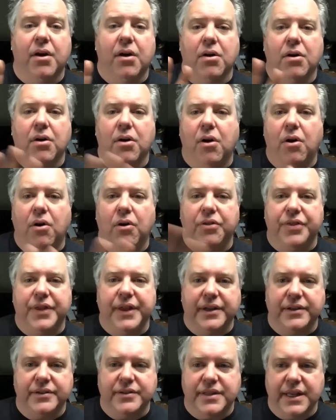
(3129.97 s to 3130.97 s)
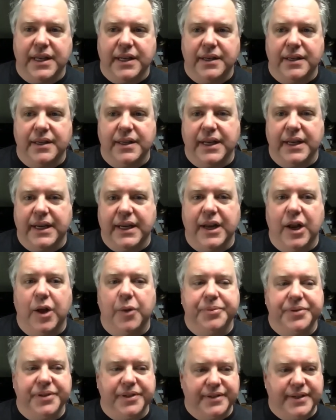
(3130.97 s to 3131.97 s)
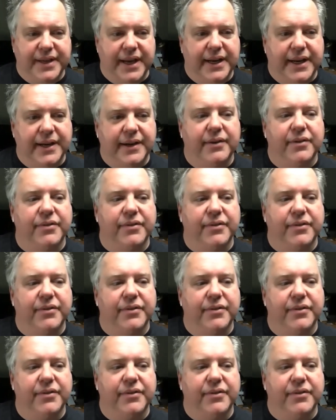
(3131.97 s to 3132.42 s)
are all things that, that can help sustain it